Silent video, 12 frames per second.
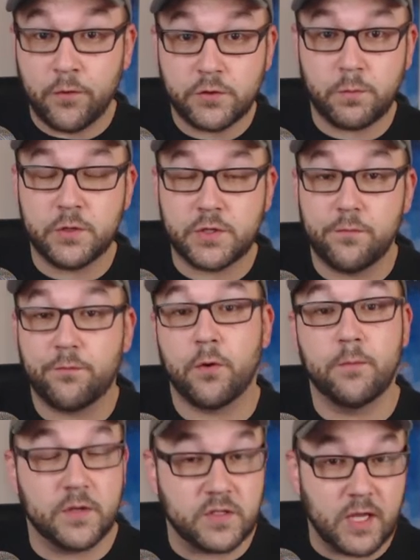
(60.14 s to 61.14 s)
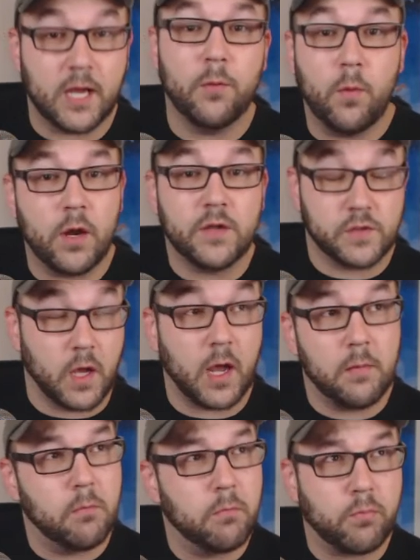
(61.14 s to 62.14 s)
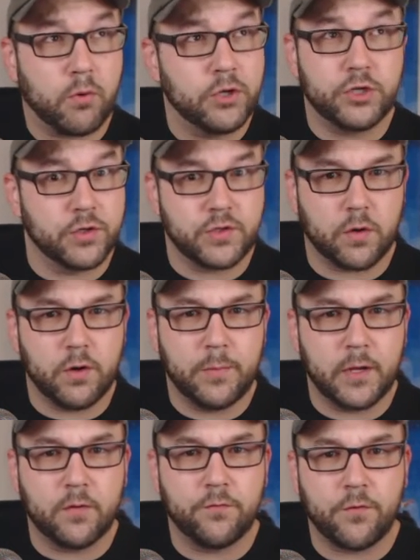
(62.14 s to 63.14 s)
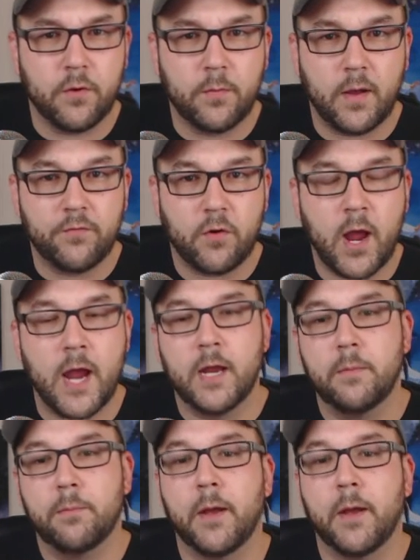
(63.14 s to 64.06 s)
this first one is confirmed. The second one is, I'm pretty sure it's already been confirmed by Variety.